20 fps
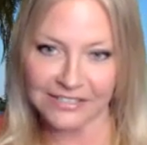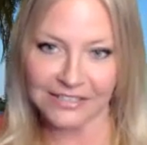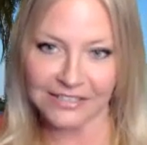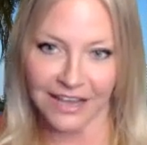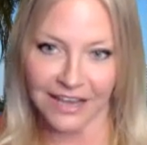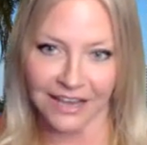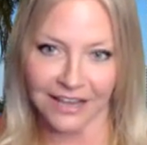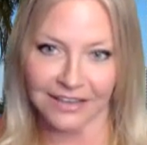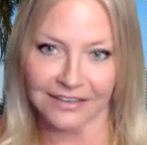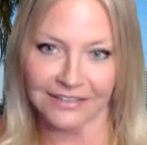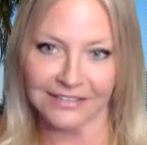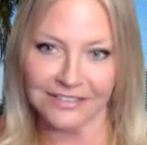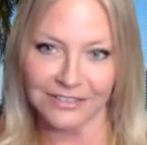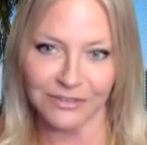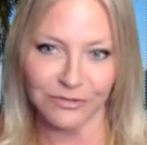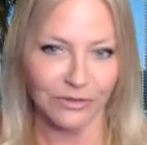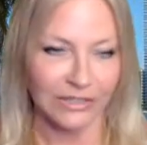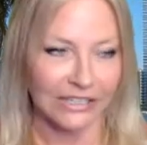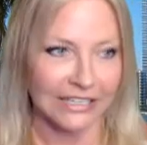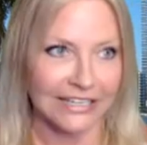and
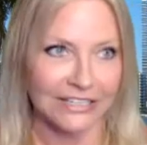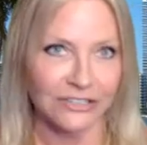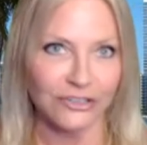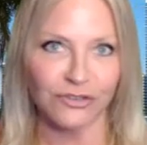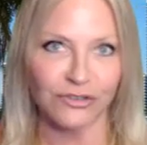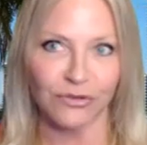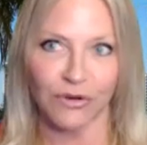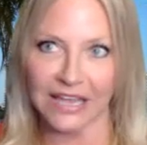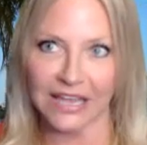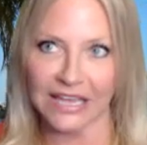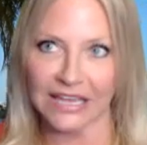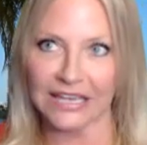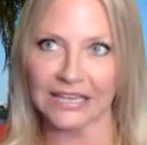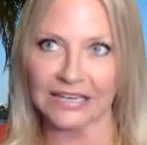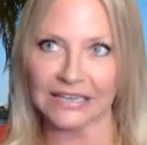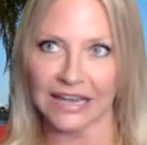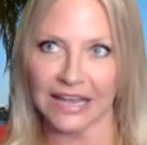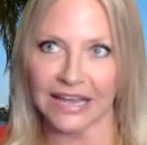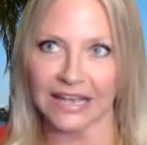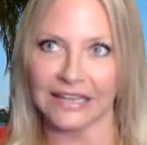really enjoy
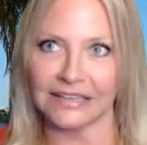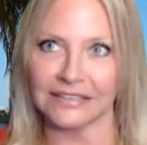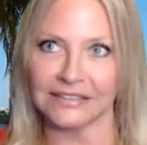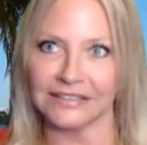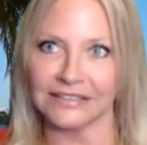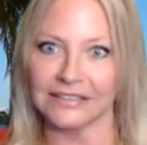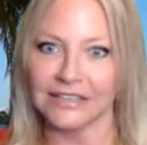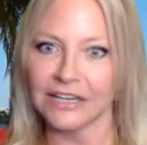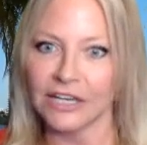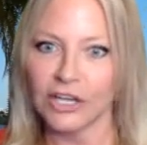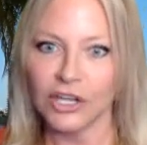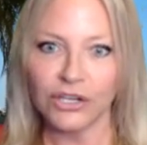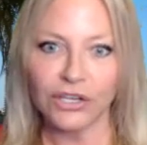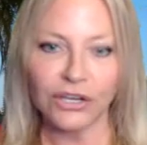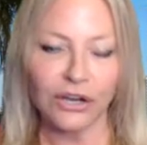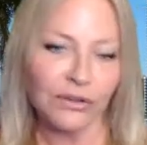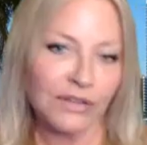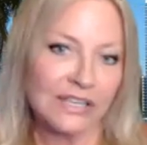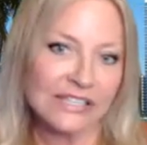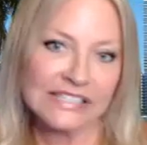it, and
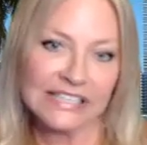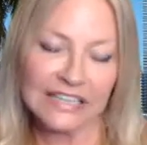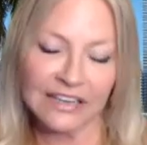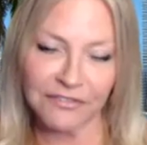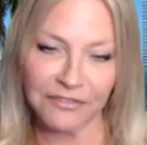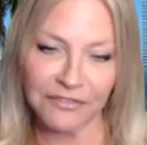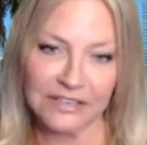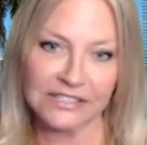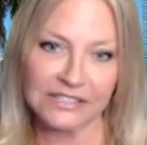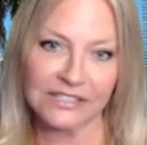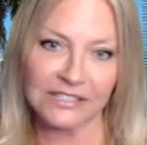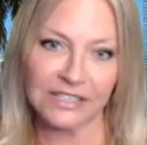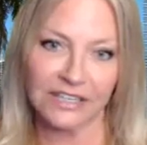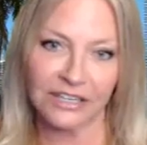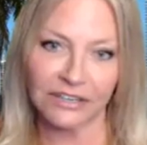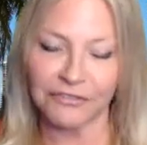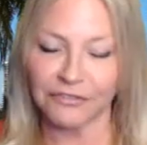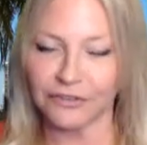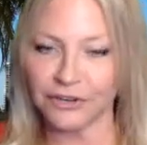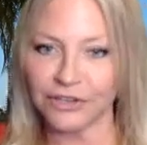can see if it's
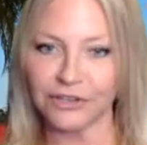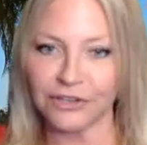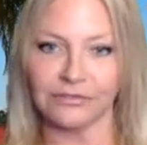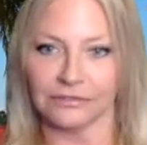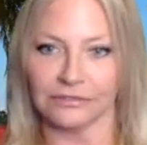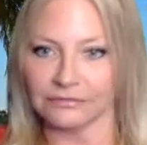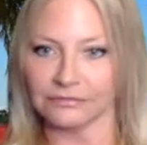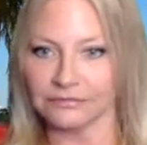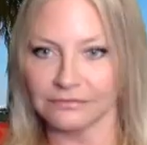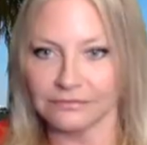good for you.